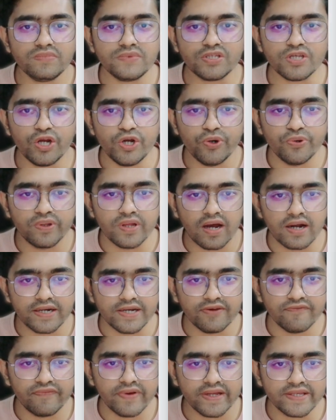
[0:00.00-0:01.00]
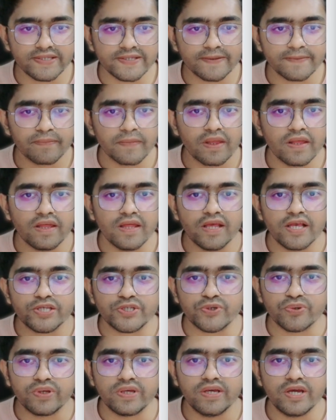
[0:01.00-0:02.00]
to the artifacts, so
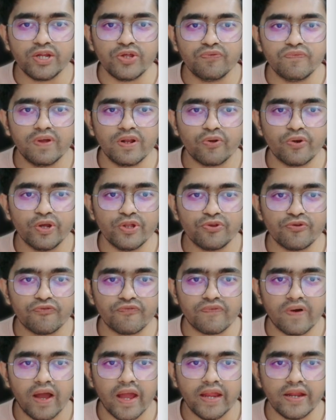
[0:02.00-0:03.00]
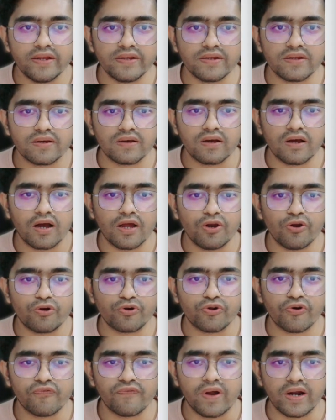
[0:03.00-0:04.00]
here you will going to find a lot
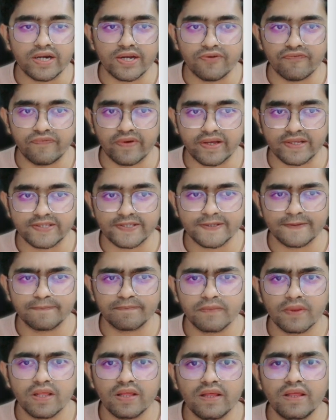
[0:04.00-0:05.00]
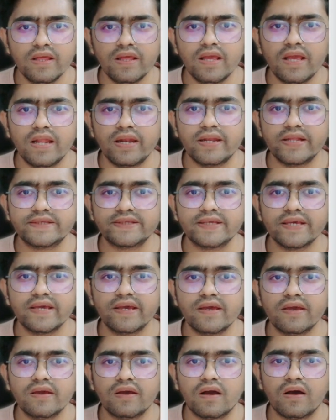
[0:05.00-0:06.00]
of artifacts. Let's
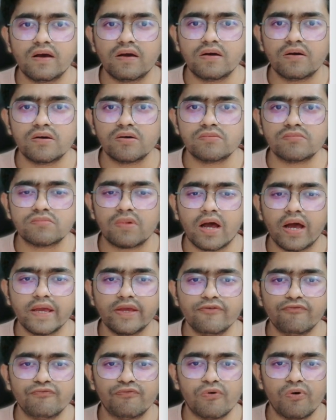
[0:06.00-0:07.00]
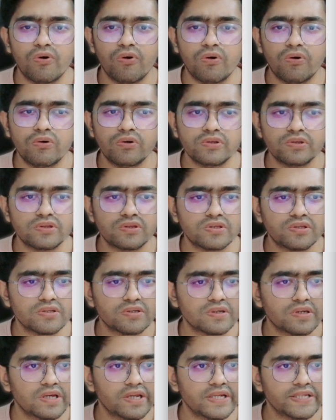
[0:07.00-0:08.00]
say I want,
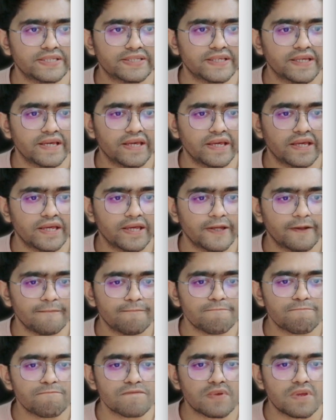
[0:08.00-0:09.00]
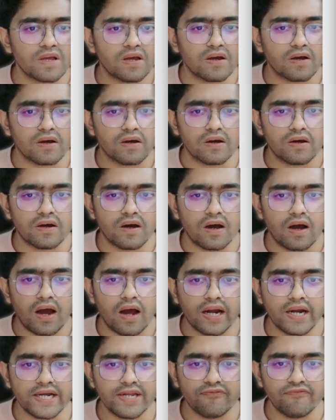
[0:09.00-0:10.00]
let's say,
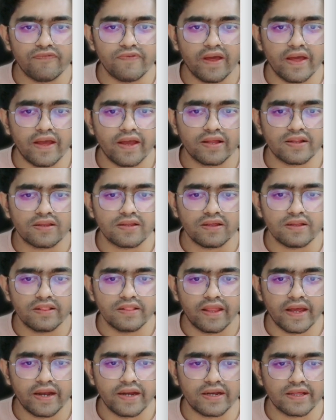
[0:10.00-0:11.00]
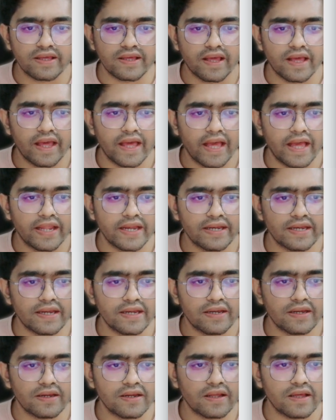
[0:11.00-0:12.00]
artifact that can
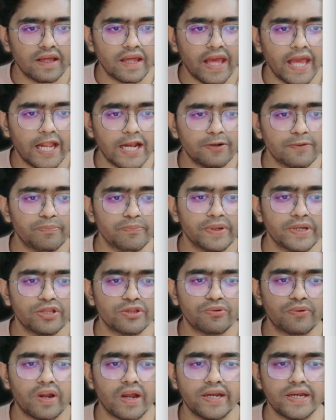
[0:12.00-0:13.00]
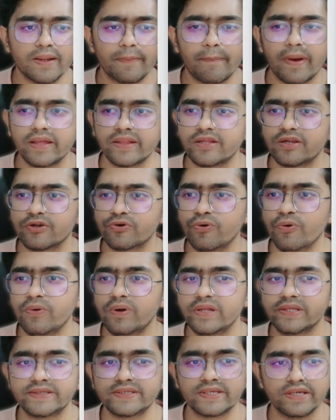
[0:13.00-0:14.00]
help me to write a Python code.
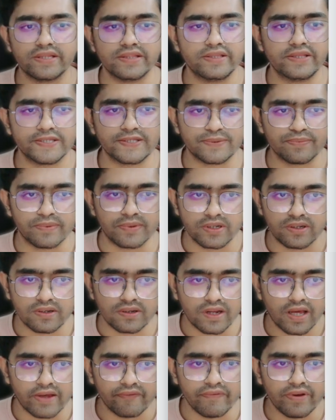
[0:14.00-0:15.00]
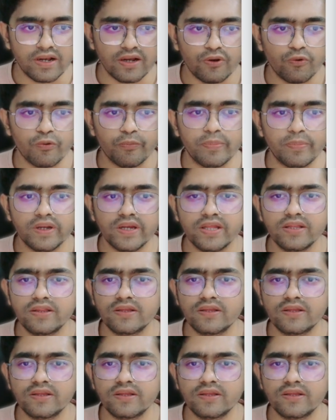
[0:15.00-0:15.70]
Let's say this one. I will open it,